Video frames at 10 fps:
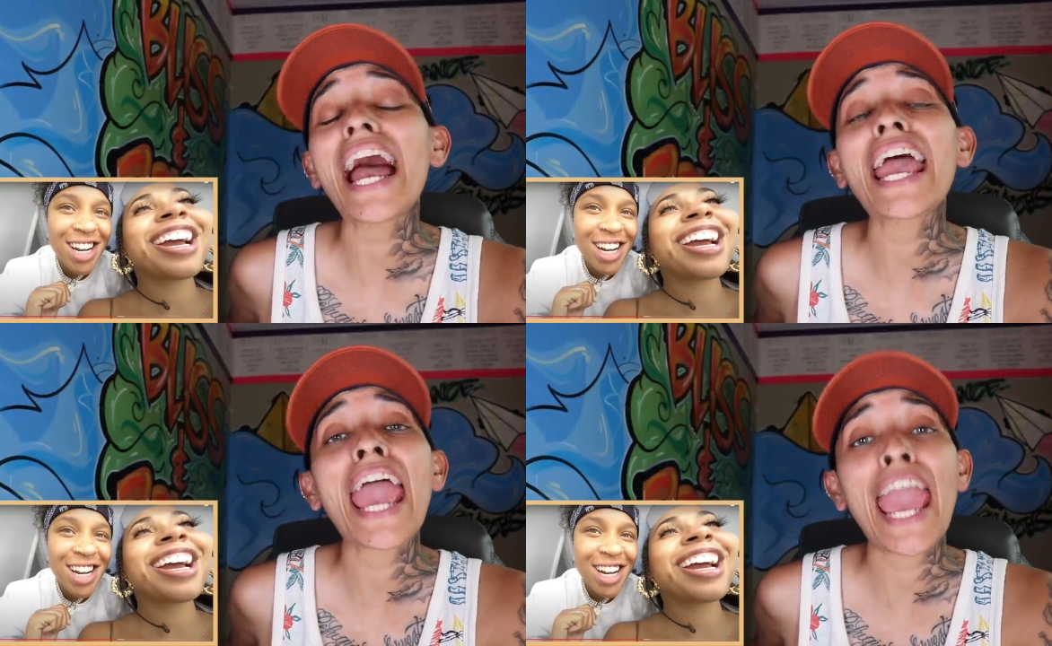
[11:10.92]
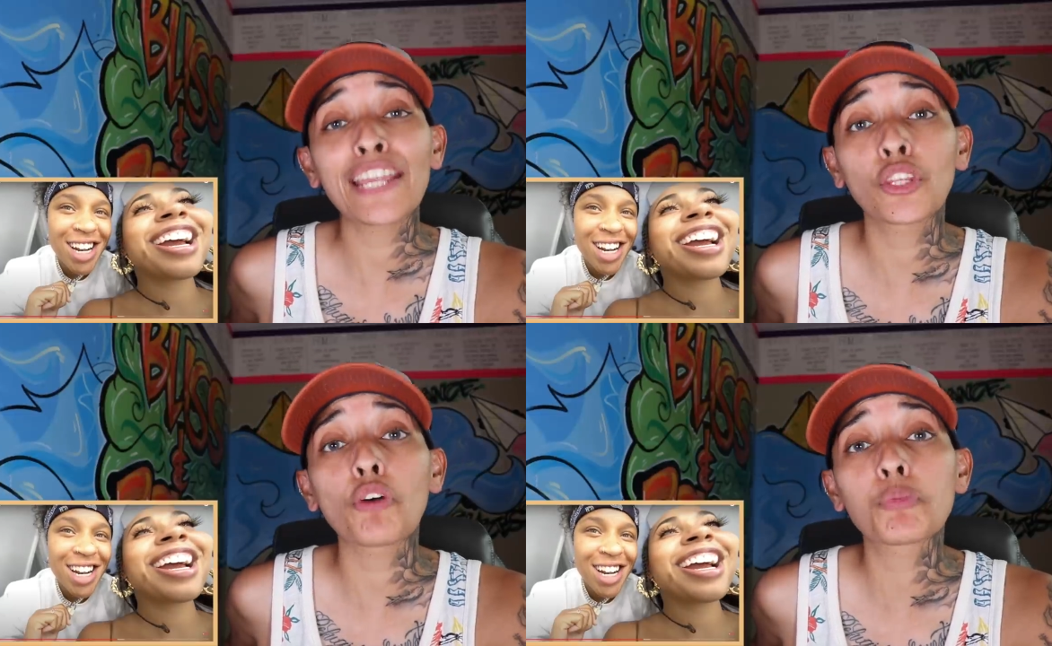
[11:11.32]
Speaker 1: I
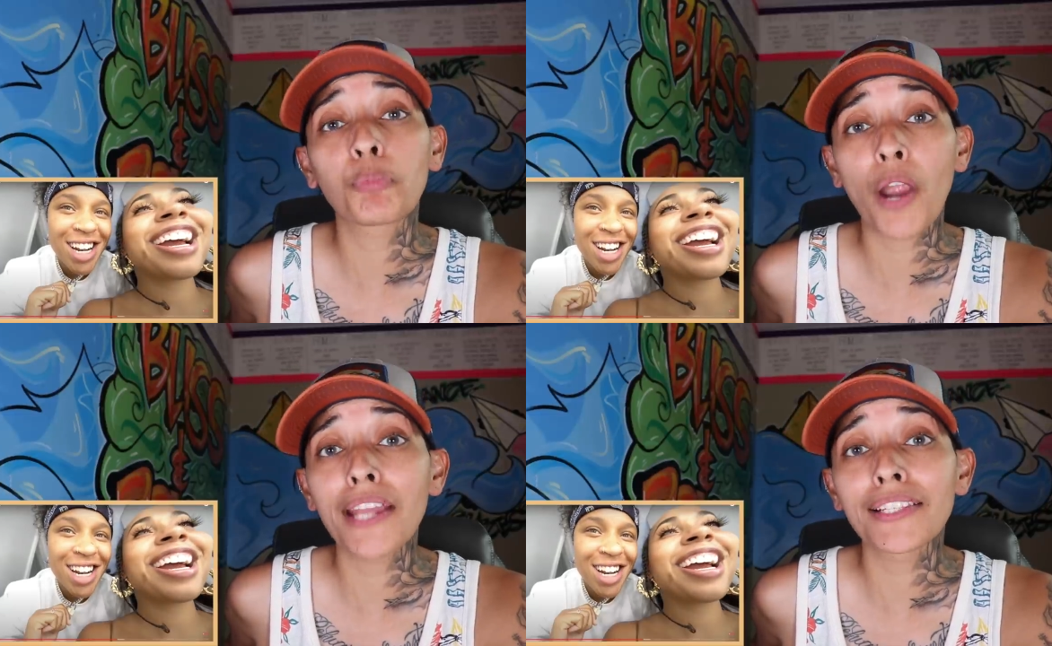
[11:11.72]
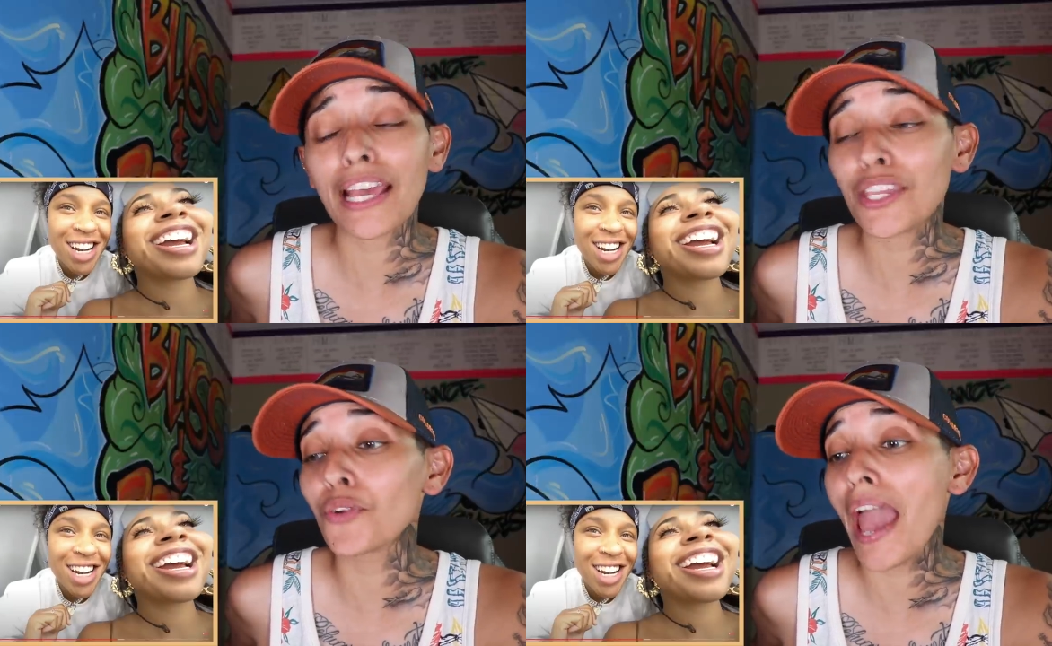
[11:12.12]
hate those braids
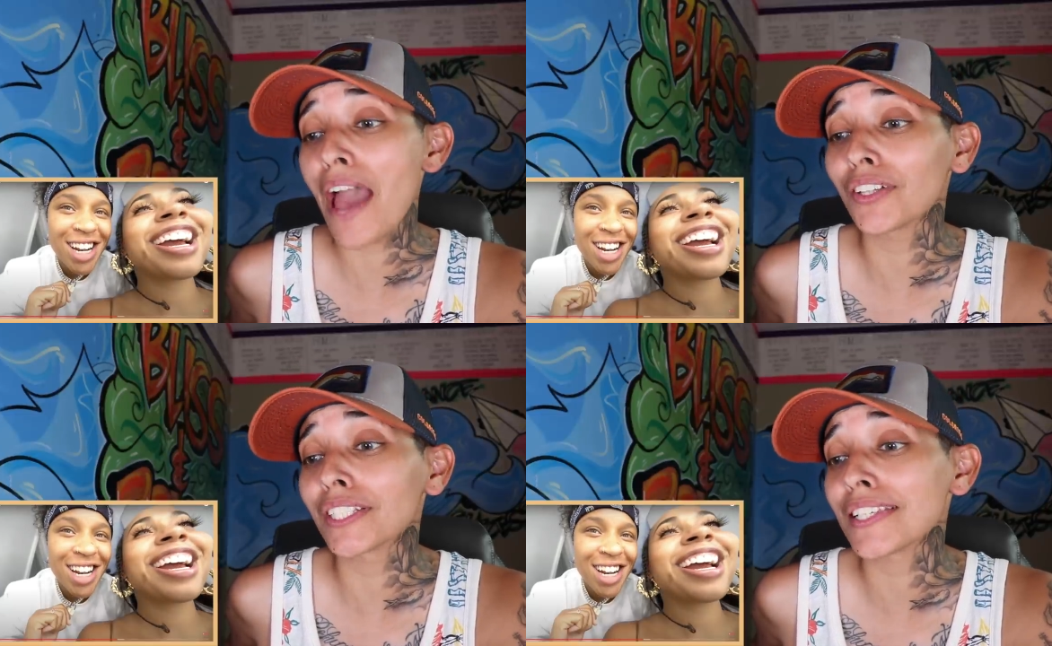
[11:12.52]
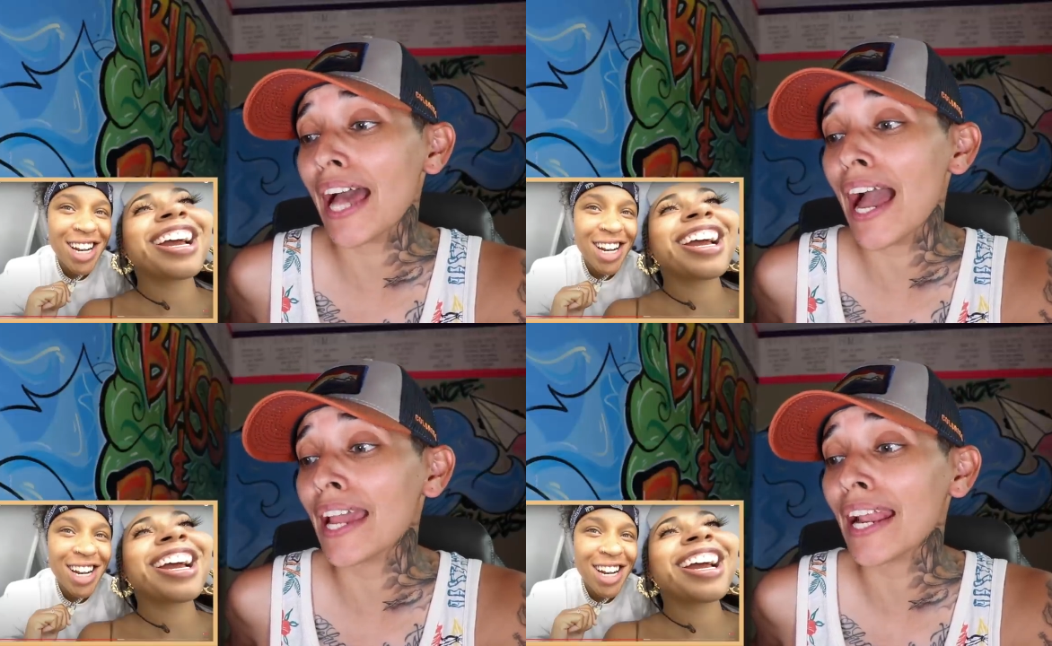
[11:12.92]
that you have on the
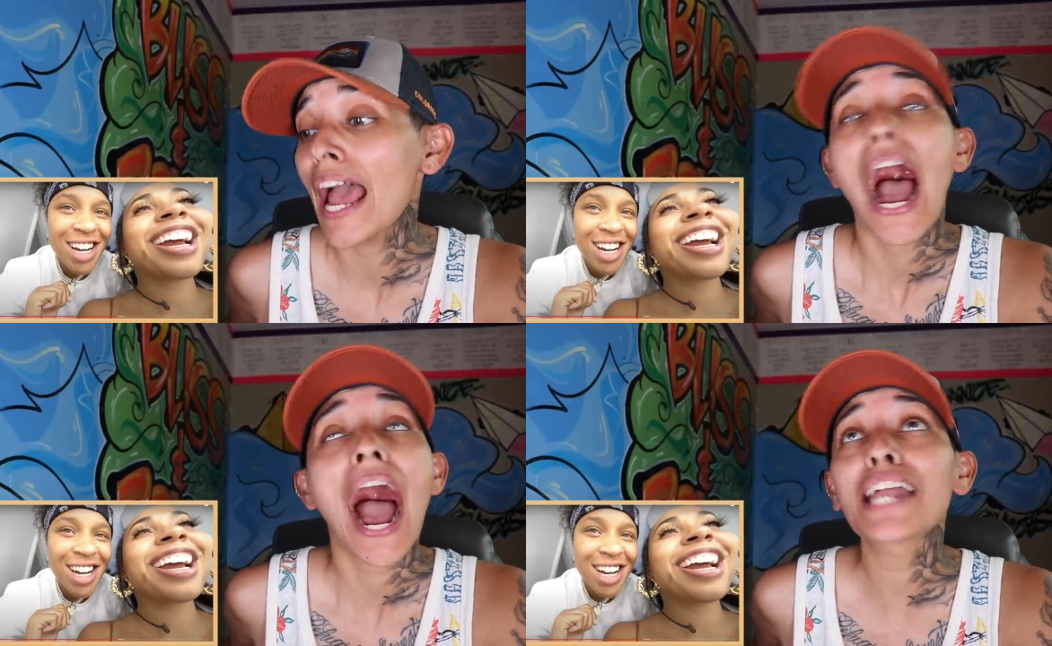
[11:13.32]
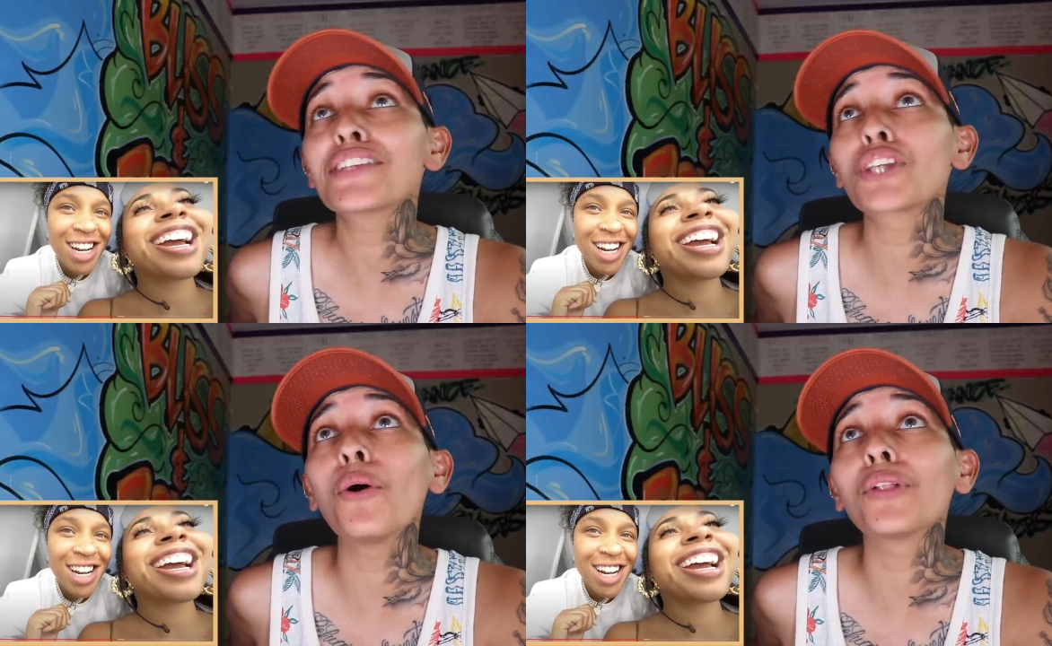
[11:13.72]
side.
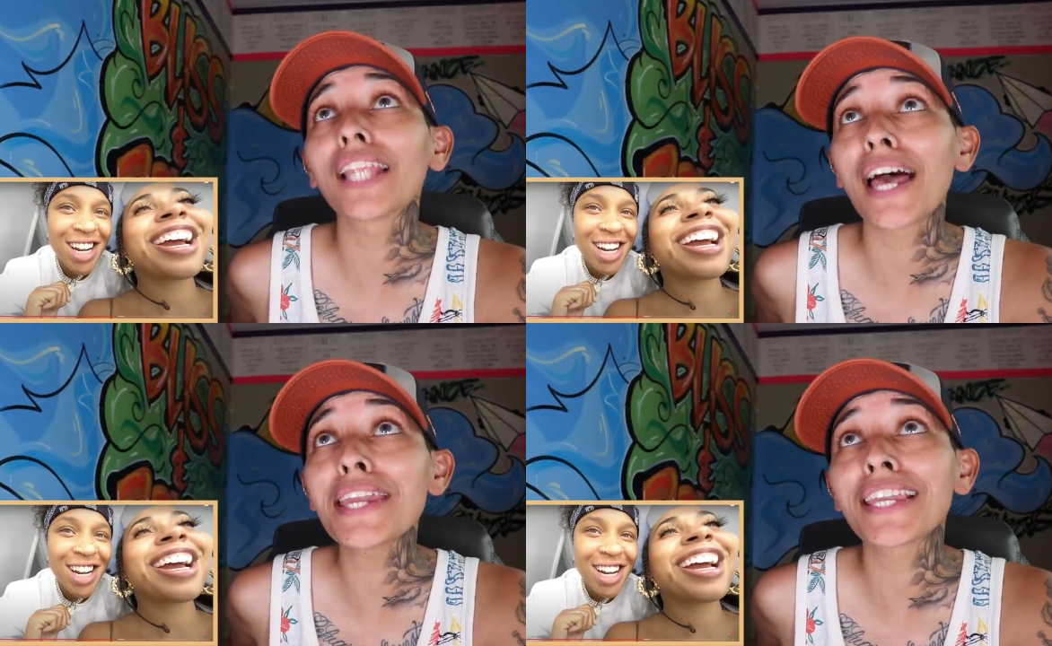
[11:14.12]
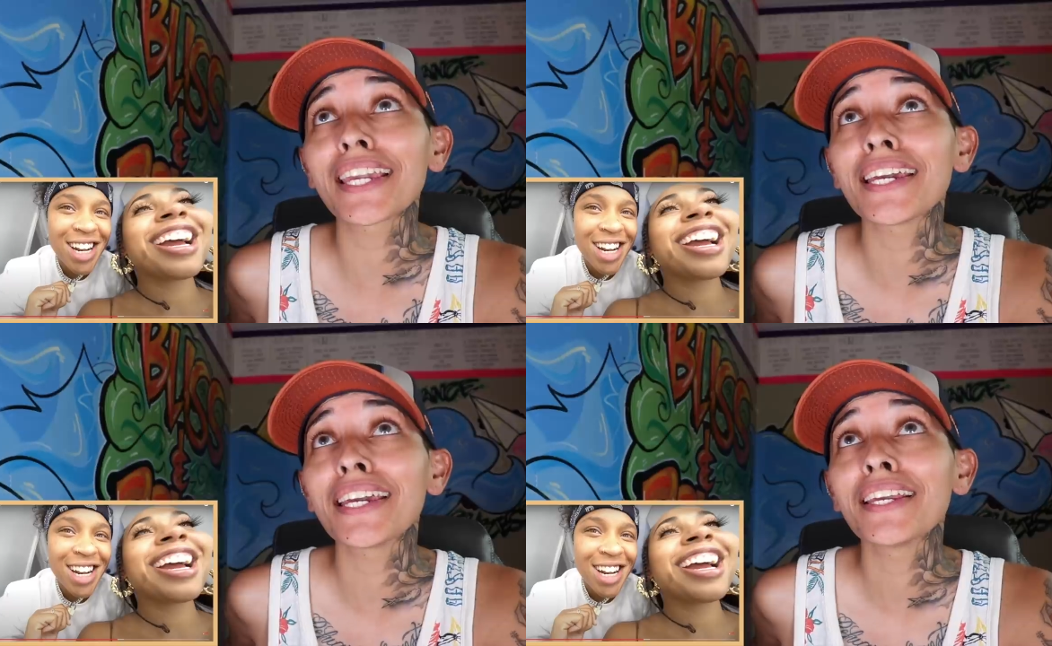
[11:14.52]
I don't like
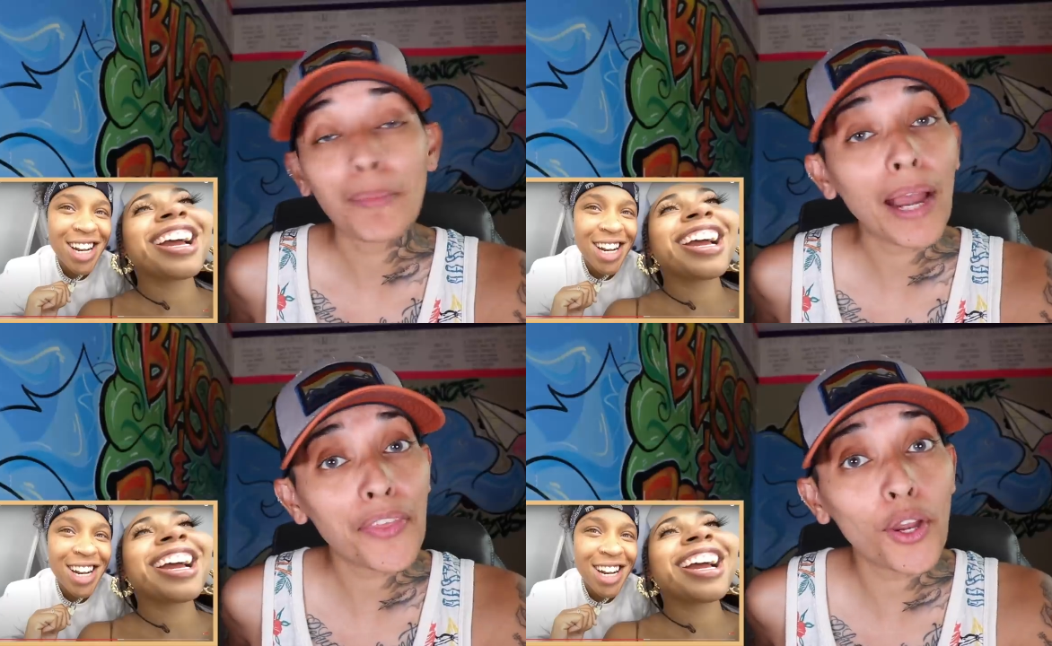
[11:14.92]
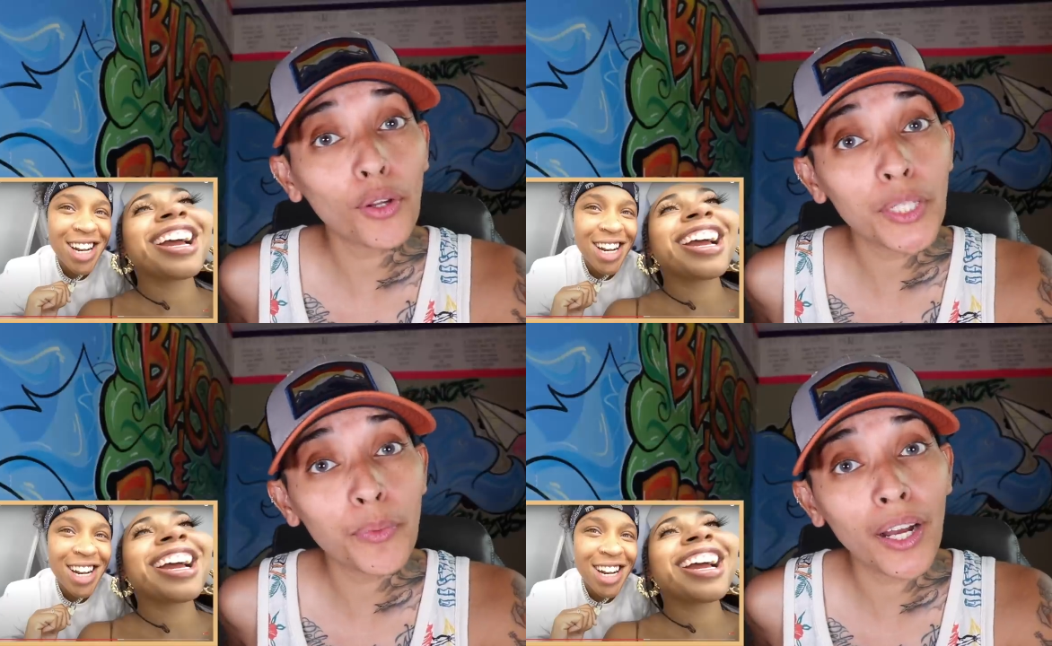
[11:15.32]
it. Am I the
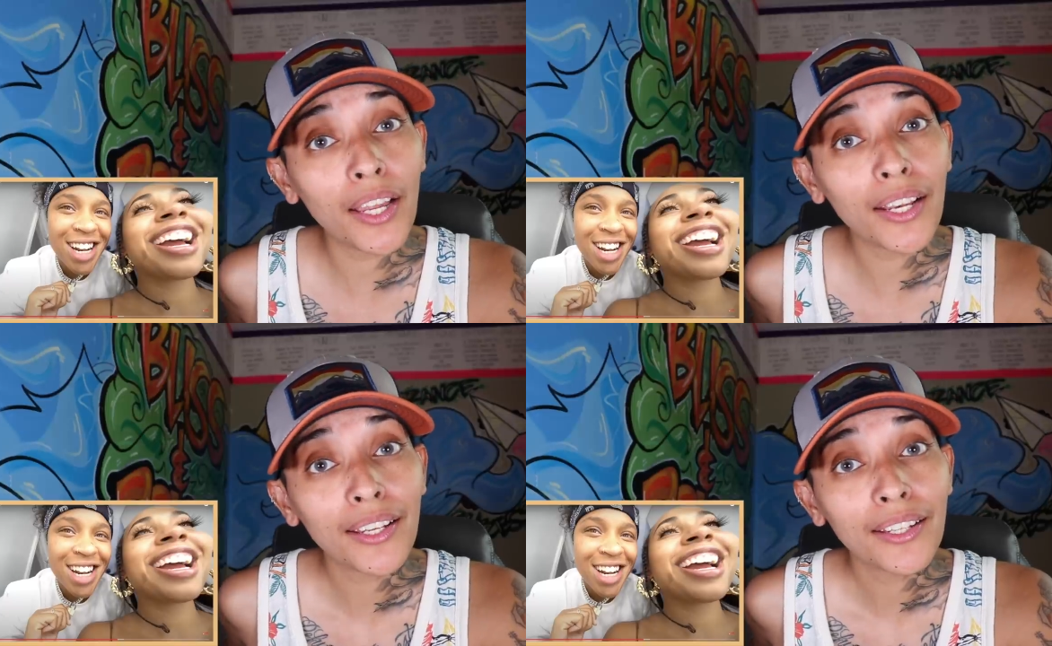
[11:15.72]
only one?